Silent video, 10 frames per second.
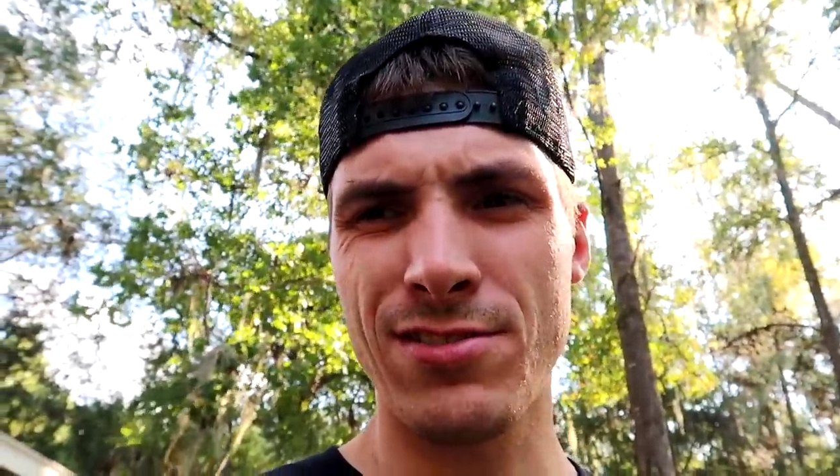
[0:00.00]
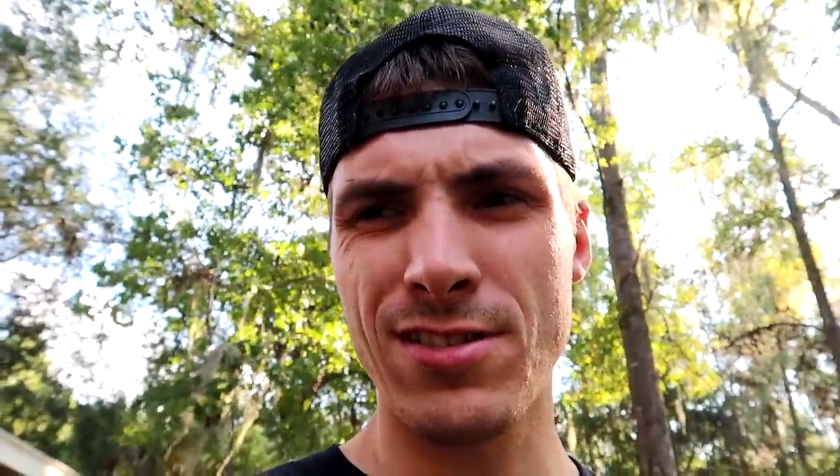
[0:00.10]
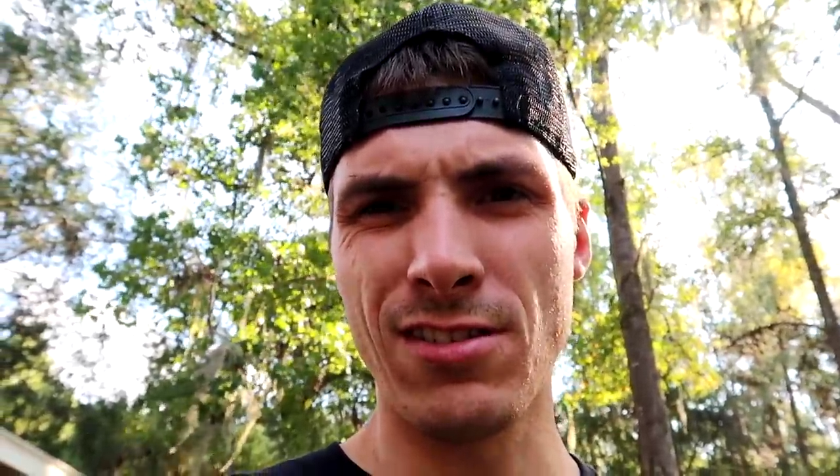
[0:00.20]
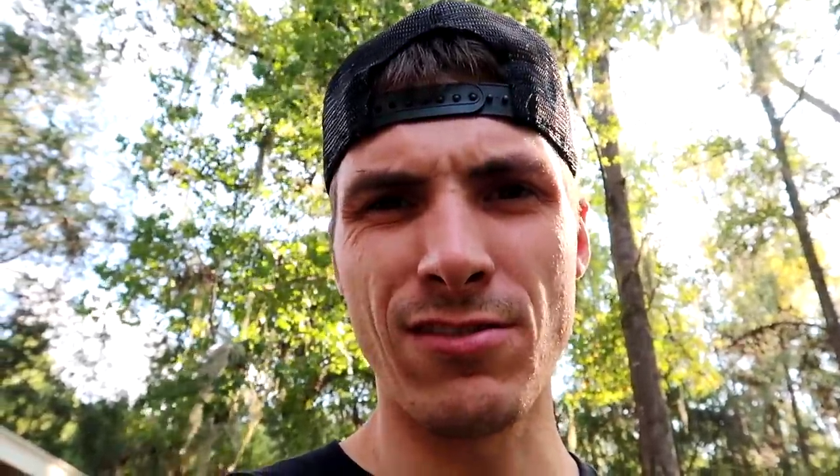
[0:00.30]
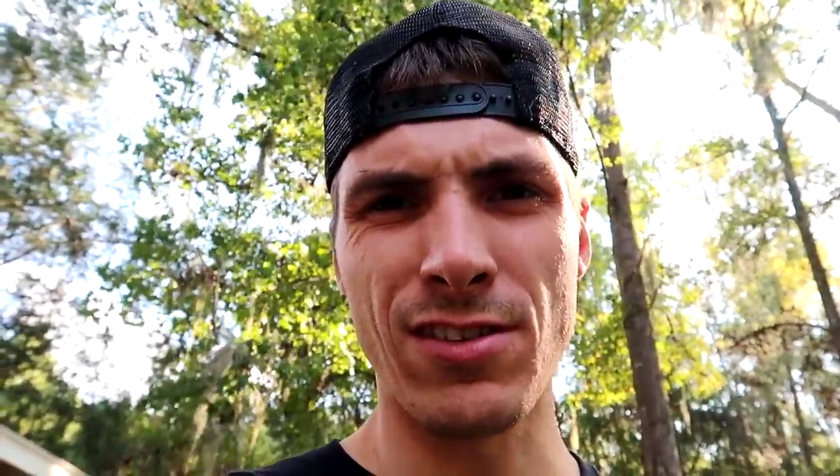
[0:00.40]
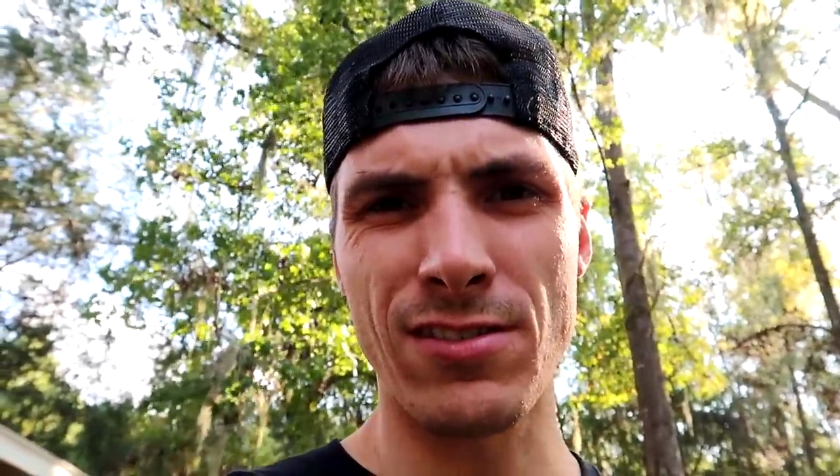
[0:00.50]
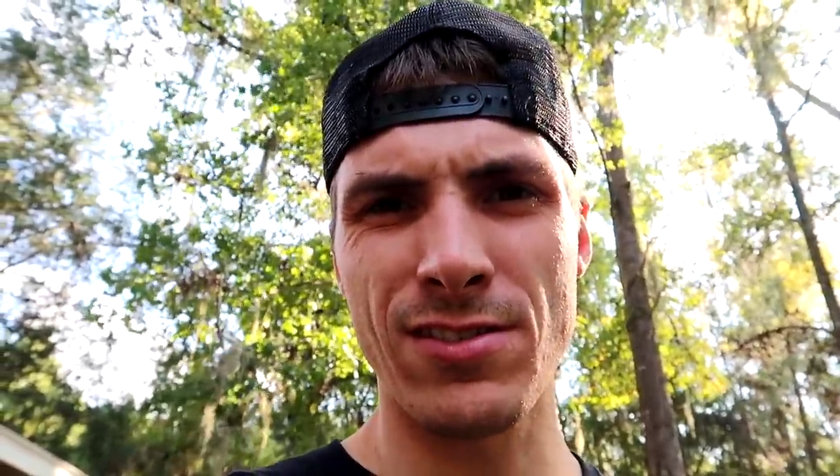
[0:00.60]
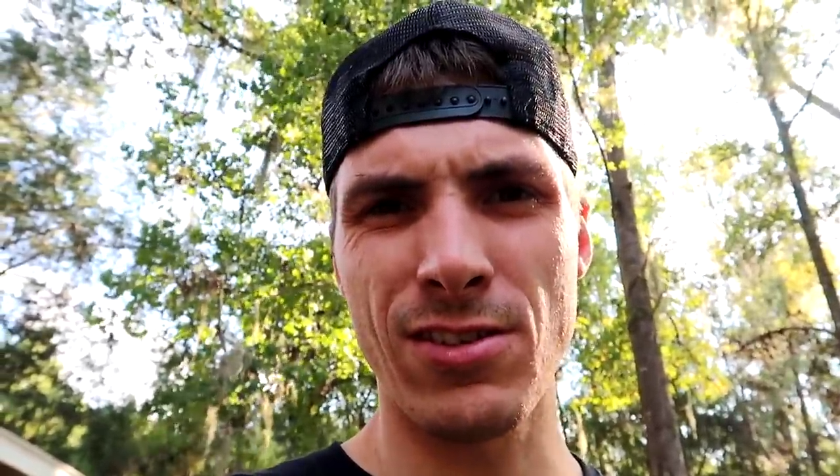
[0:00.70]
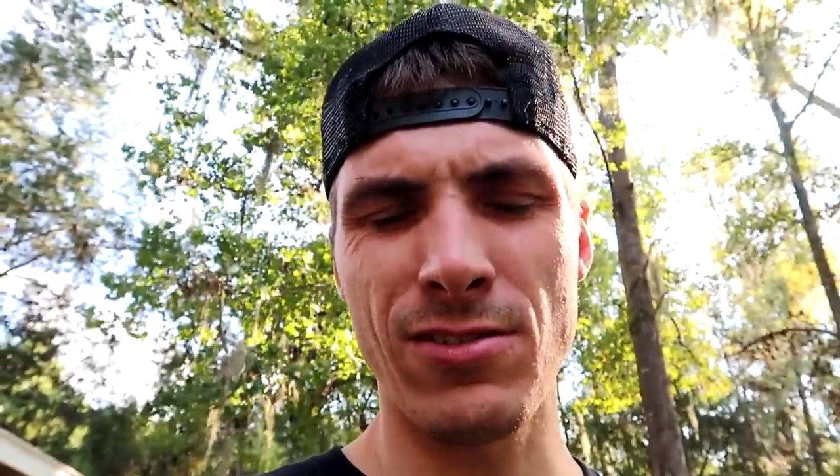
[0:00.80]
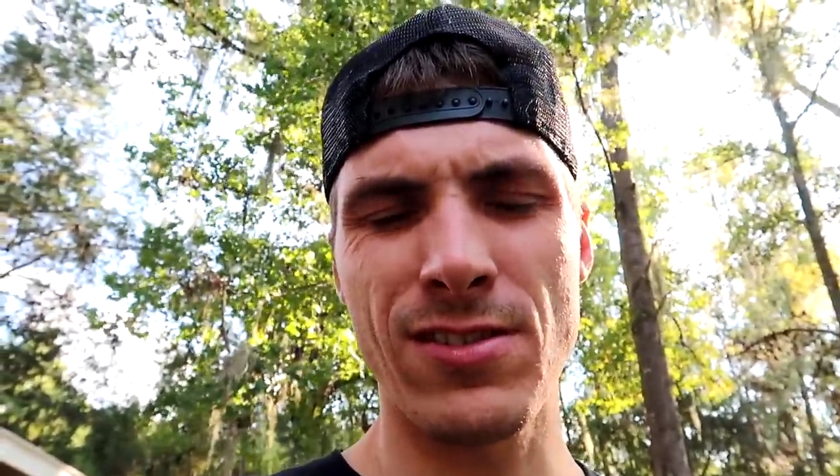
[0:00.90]
silver,
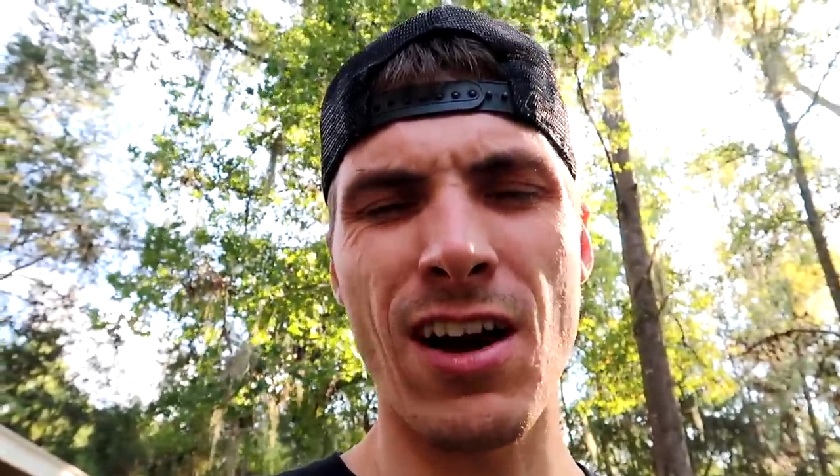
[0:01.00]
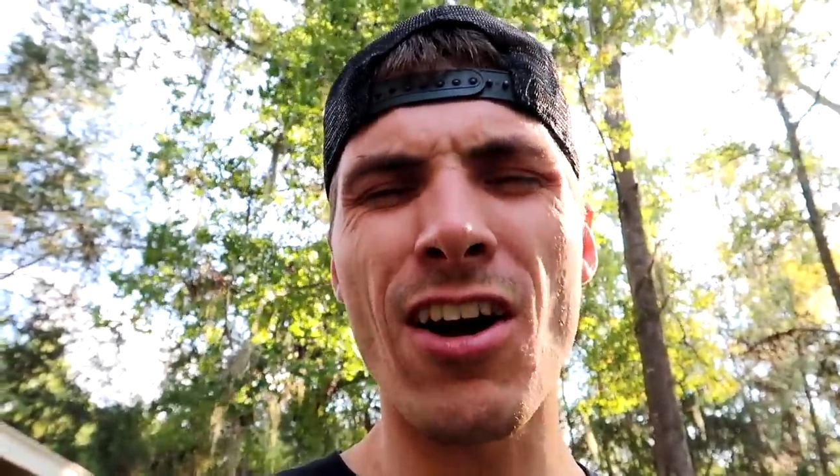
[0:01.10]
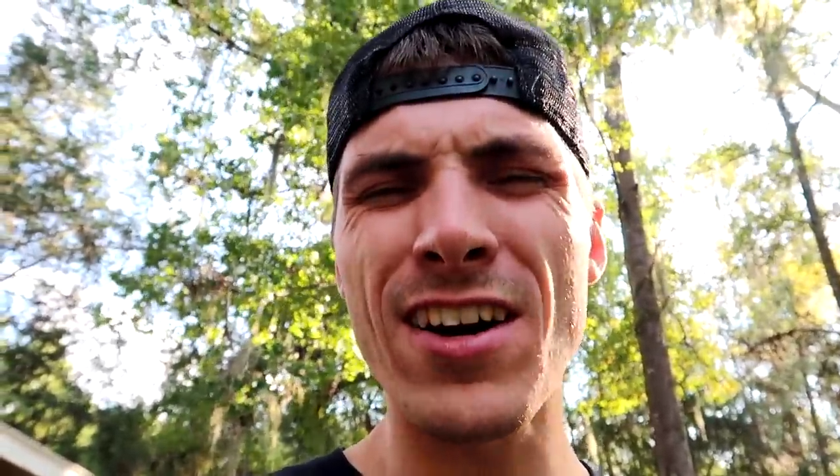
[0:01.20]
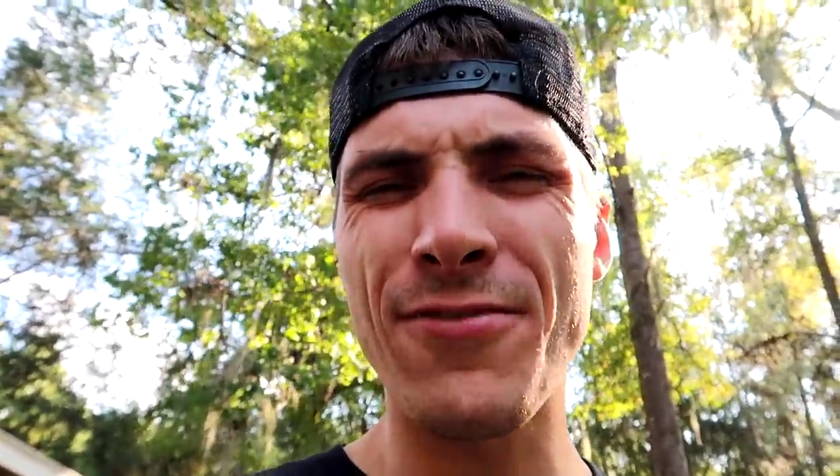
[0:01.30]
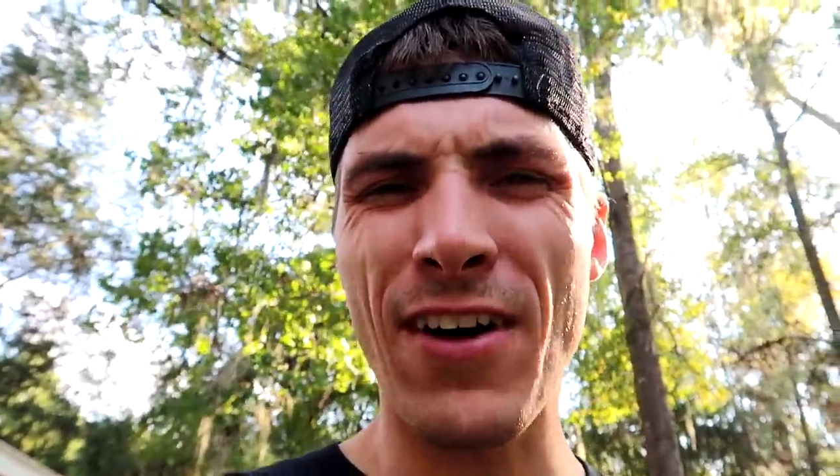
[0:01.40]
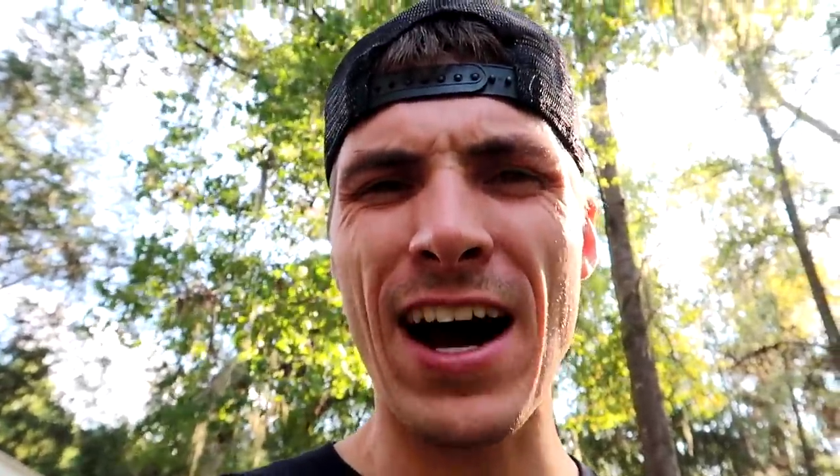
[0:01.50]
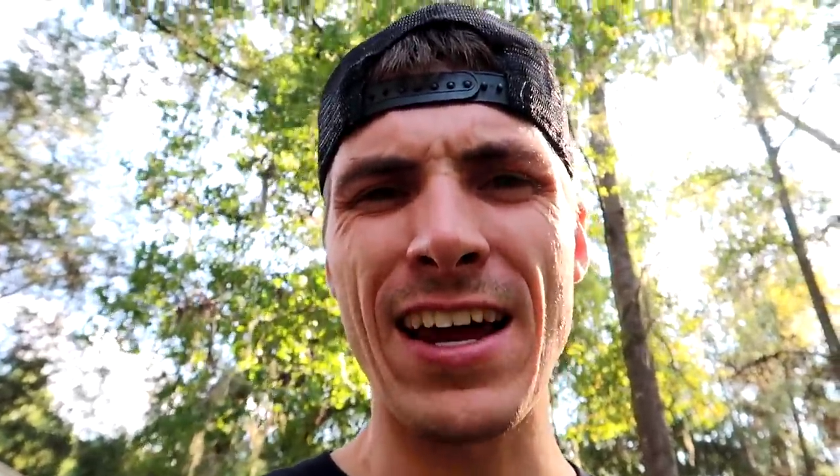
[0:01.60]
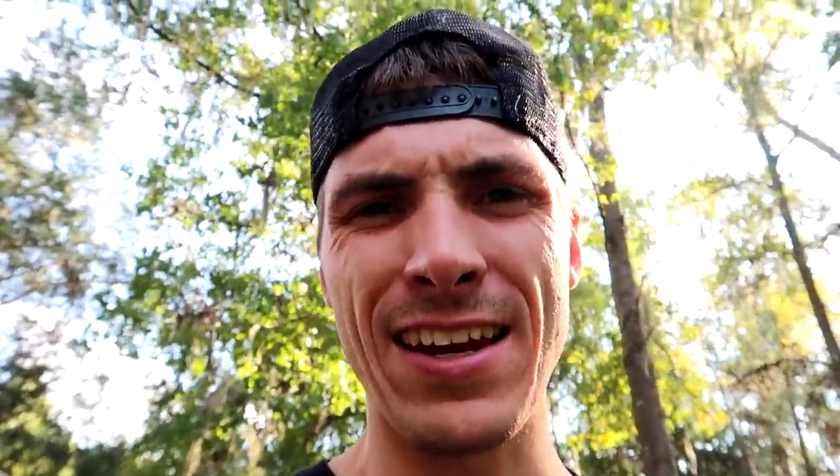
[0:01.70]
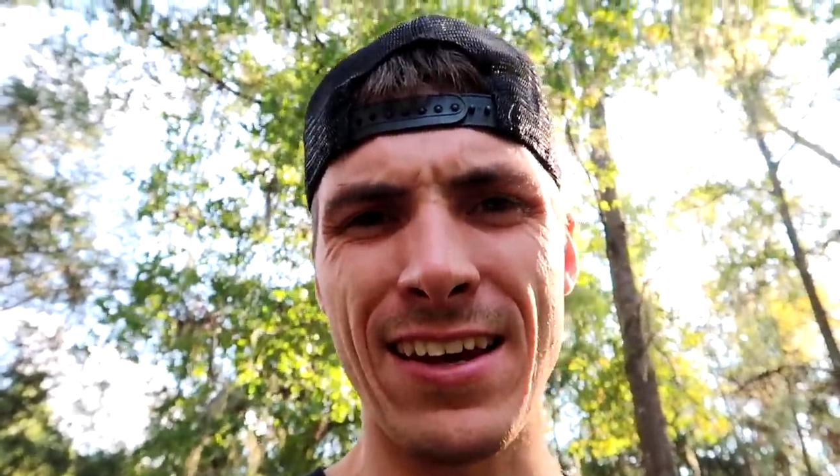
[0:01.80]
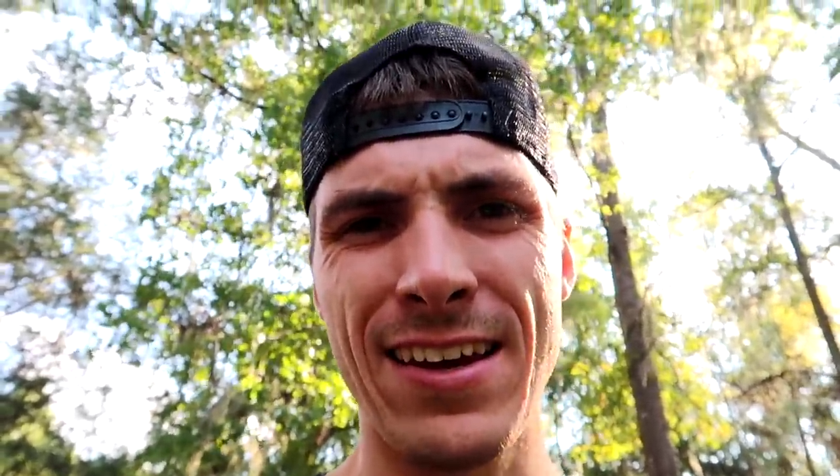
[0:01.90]
so it's hard to
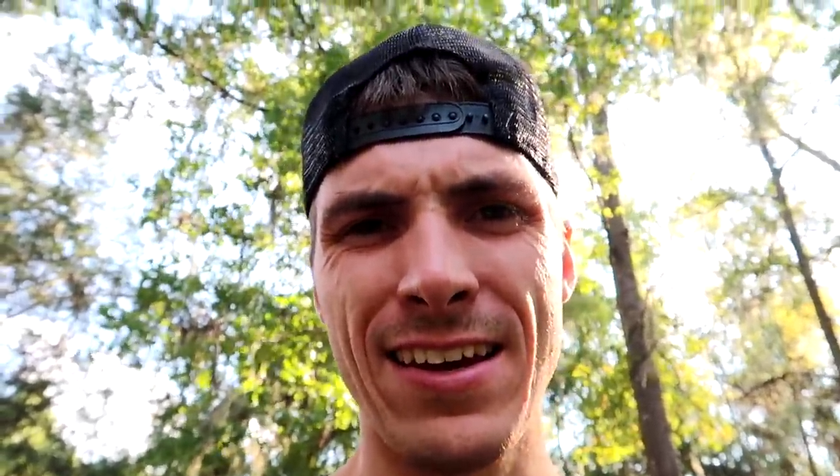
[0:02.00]
find.